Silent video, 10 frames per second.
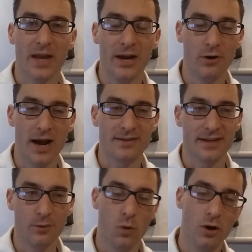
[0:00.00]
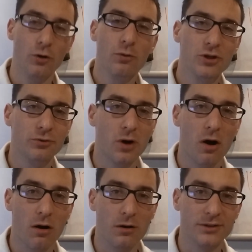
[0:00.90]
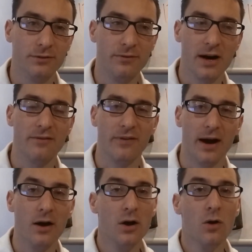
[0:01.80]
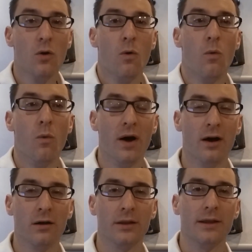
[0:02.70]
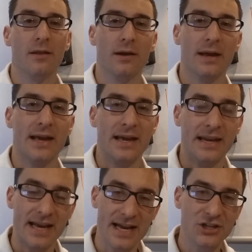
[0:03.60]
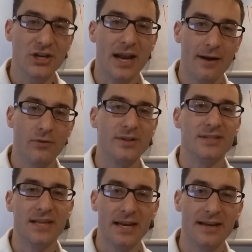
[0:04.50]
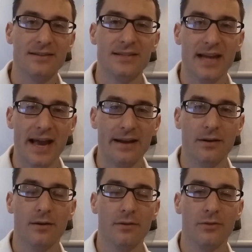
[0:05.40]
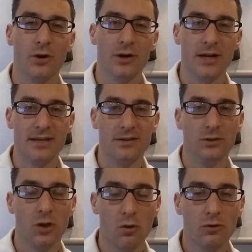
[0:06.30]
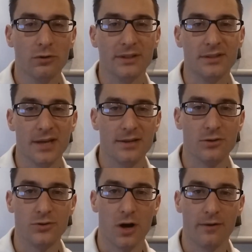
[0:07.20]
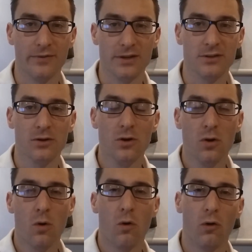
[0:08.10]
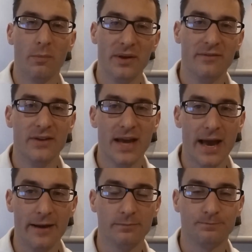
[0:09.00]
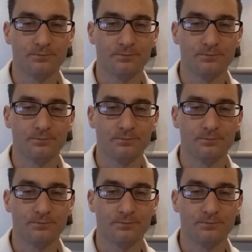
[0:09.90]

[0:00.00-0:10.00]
And you're asking, well, who would you call to verify? Well, in each and every city and state, there is a local assessor's office or a PVA.